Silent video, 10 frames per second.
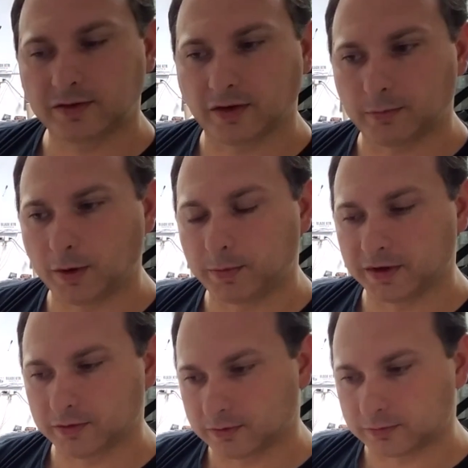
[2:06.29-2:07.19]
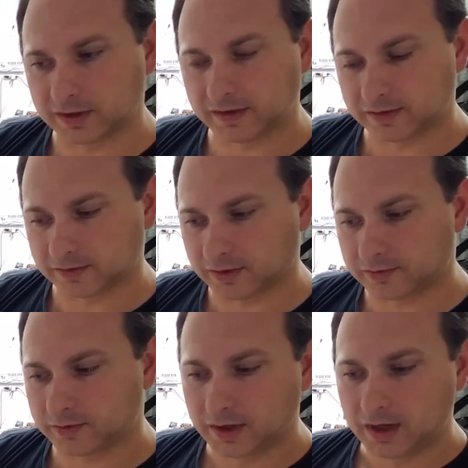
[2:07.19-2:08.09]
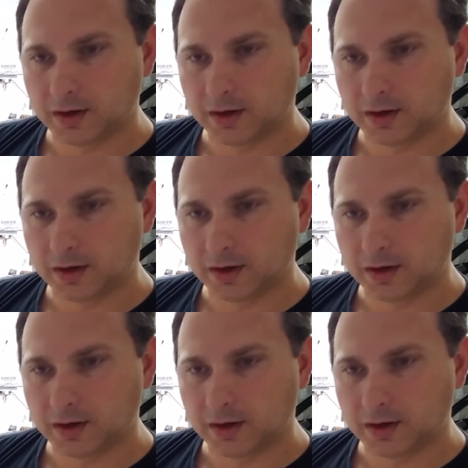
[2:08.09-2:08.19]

so I'm hoping it will release itself